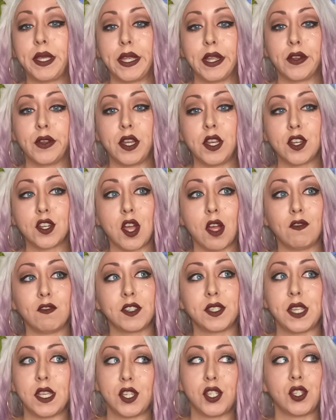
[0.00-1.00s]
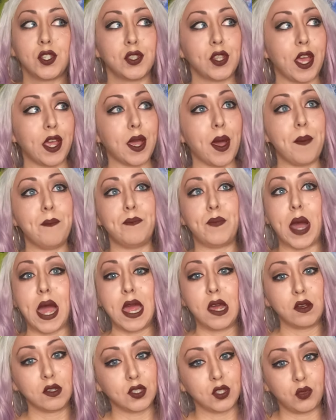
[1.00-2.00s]
hearing a conversation like
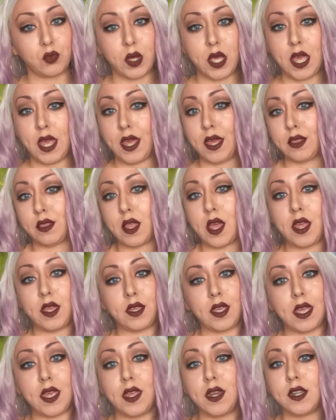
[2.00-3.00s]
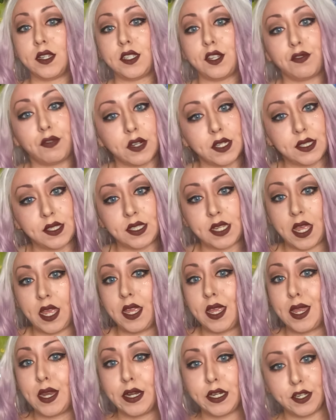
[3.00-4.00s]
miles away, like in a different state,
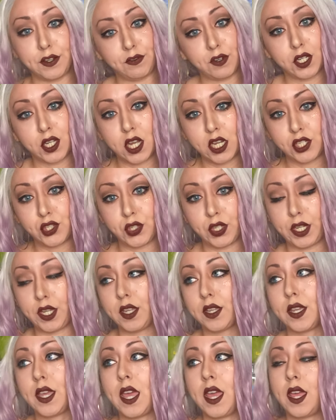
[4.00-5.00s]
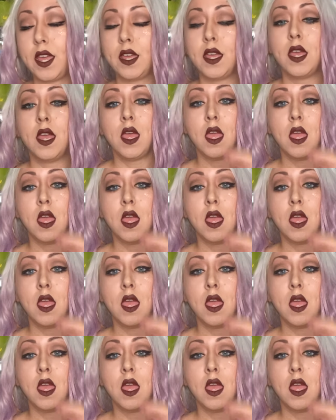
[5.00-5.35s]
in a different country, okay?